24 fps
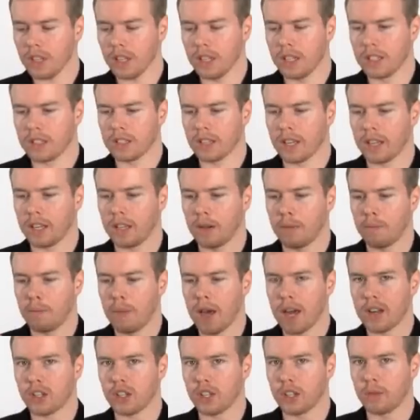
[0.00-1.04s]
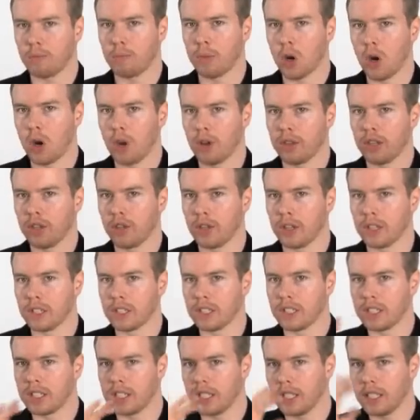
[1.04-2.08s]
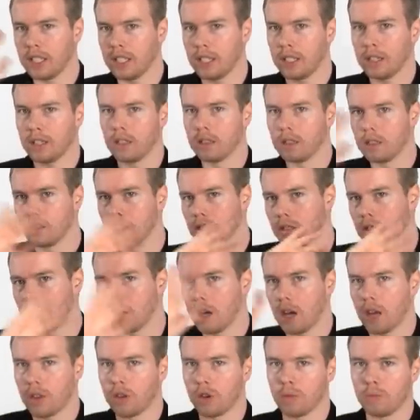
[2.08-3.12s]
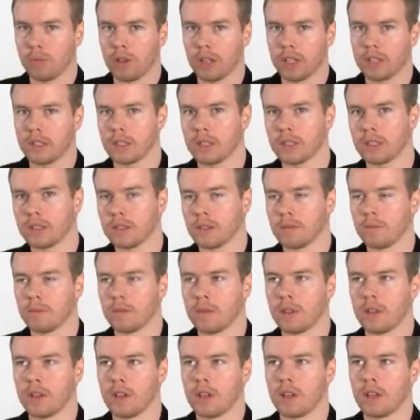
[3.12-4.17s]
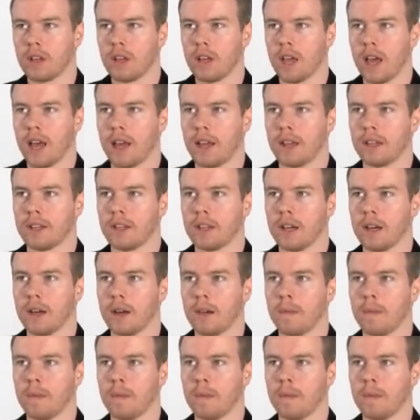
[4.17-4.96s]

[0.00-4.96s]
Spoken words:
It's like a magic ball that you can see other places, and